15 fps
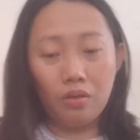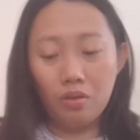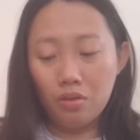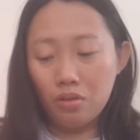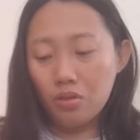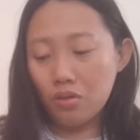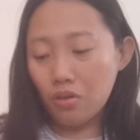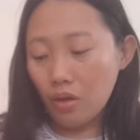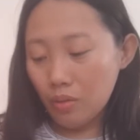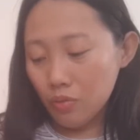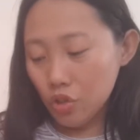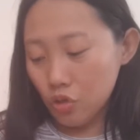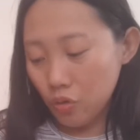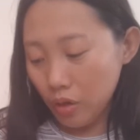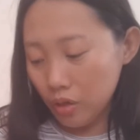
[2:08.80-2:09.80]
So I'm
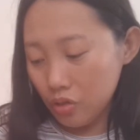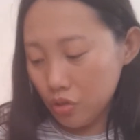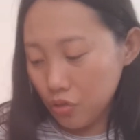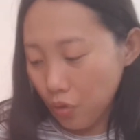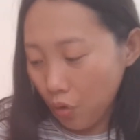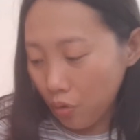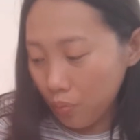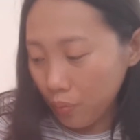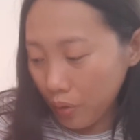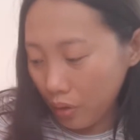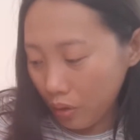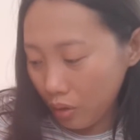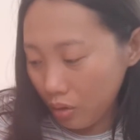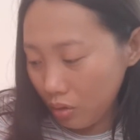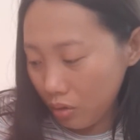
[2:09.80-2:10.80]
trying to
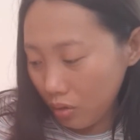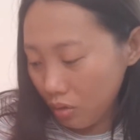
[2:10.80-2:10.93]
open.